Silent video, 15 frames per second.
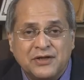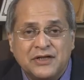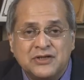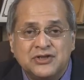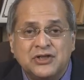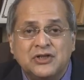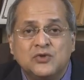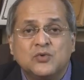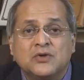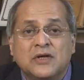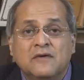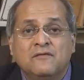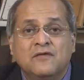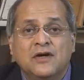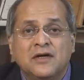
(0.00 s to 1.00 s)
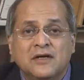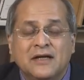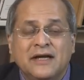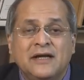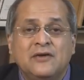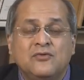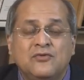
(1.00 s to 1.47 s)
potential to
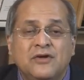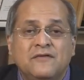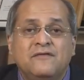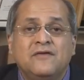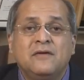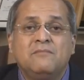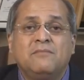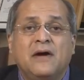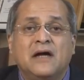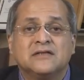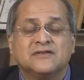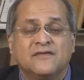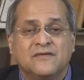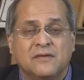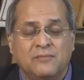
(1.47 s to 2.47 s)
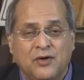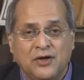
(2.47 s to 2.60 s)
convert into different parts of